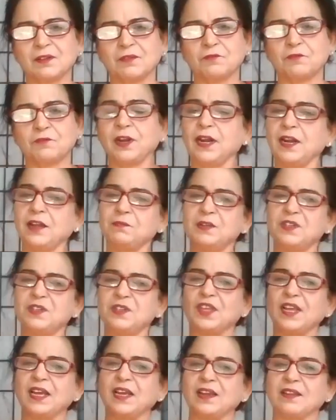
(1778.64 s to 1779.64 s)
Freedom is
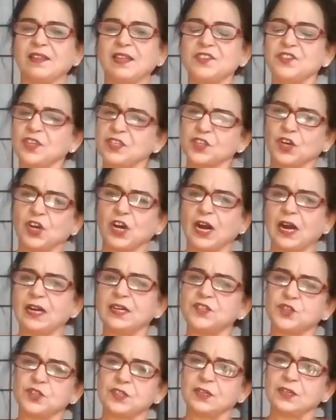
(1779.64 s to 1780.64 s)
there. This is
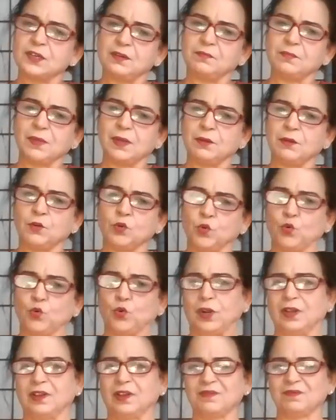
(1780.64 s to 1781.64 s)
God's rule.
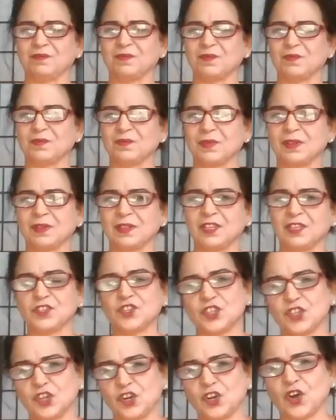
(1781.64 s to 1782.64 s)
This
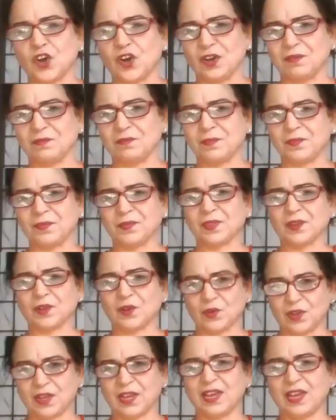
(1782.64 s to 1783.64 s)
is the law.
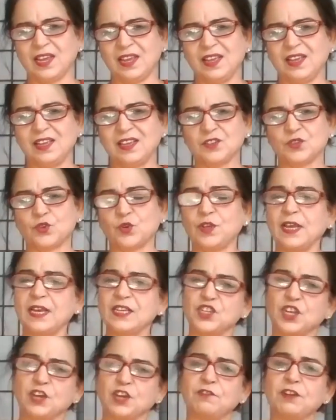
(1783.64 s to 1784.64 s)
Okay? So he
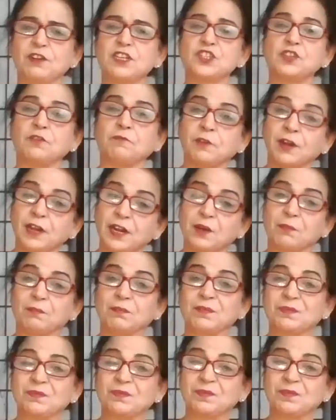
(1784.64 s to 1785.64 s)
has given us the freedom.